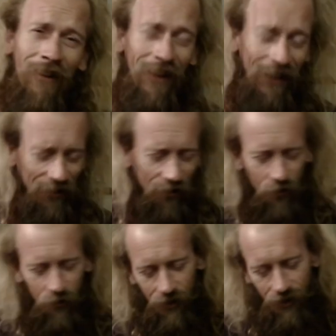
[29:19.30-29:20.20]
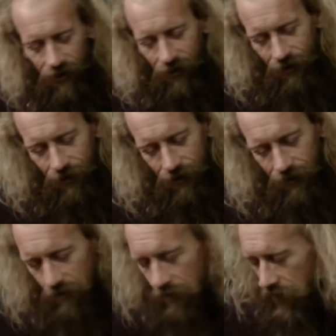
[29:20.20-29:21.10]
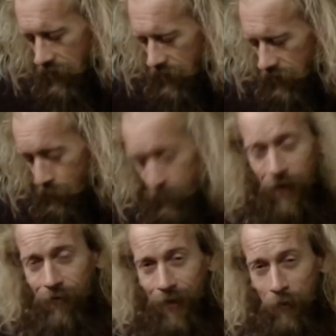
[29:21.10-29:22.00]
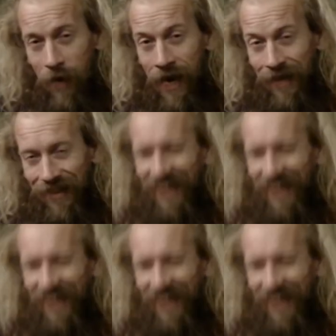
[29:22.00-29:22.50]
thing, don't they? To play it really bad.